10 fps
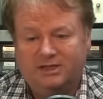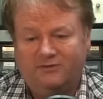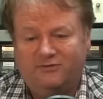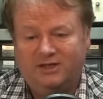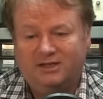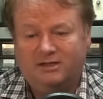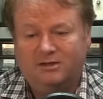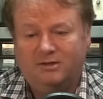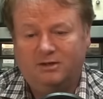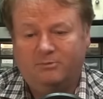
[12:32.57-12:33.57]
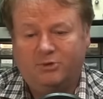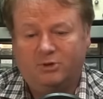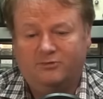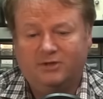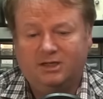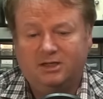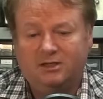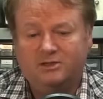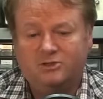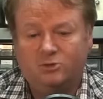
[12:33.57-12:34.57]
They fit perfectly
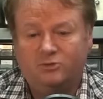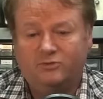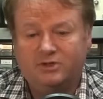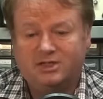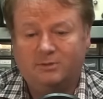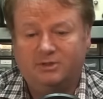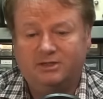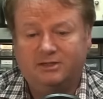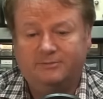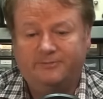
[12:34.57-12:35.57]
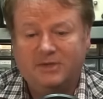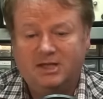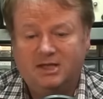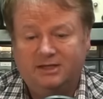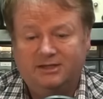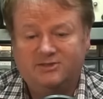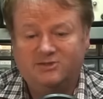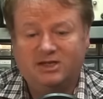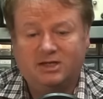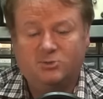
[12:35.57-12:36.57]
onto, for example, this is the